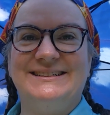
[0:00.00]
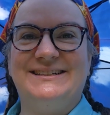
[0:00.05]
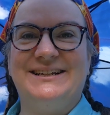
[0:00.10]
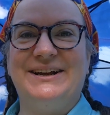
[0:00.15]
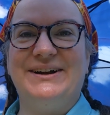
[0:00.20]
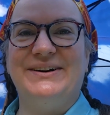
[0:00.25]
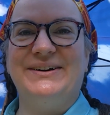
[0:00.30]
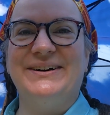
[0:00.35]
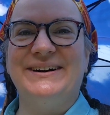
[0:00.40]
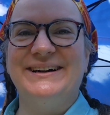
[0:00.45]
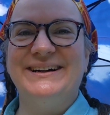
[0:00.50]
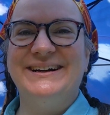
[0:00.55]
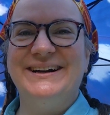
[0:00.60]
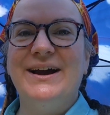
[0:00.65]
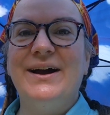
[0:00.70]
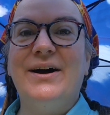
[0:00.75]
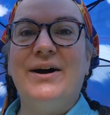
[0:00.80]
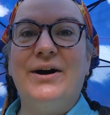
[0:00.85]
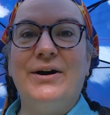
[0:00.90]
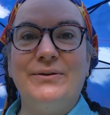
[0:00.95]
so
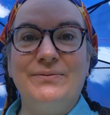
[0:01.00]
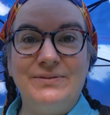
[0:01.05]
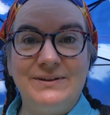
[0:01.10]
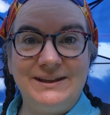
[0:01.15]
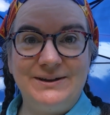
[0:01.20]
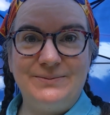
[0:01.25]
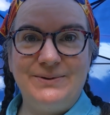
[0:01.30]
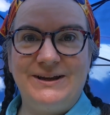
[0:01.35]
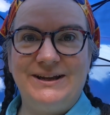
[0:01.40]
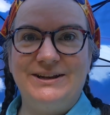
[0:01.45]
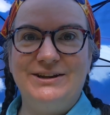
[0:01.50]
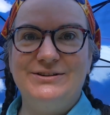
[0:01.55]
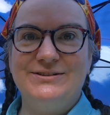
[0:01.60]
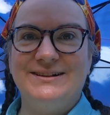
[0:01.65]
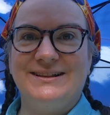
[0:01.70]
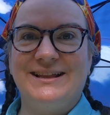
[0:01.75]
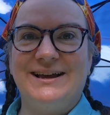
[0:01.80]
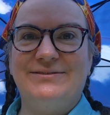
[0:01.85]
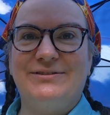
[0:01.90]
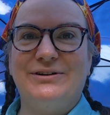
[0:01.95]
hopefully we can use
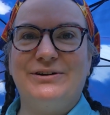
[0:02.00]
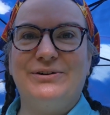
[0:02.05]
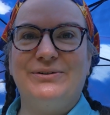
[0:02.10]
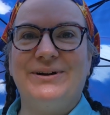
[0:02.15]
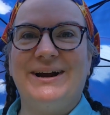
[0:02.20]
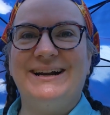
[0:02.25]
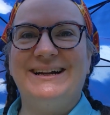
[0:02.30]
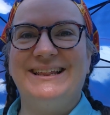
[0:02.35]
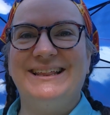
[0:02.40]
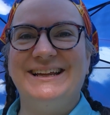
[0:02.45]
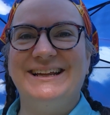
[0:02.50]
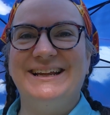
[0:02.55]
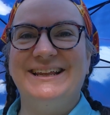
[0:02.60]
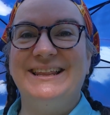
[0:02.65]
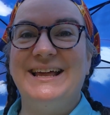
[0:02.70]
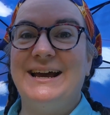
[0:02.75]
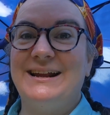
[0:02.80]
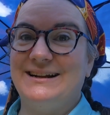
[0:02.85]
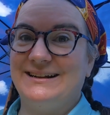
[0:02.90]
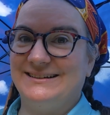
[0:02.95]
a level correctly in
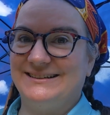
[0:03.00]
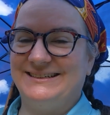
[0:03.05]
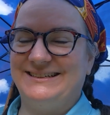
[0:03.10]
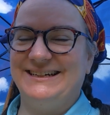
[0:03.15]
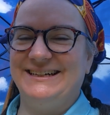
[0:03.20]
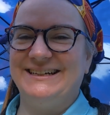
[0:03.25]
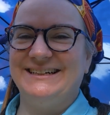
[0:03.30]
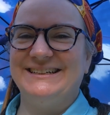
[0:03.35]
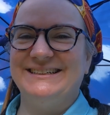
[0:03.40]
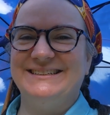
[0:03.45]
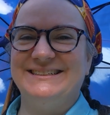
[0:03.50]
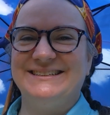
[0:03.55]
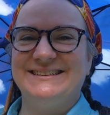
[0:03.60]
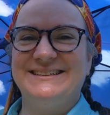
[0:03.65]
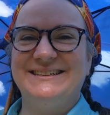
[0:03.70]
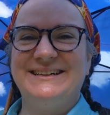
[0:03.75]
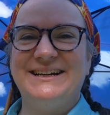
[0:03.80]
that instance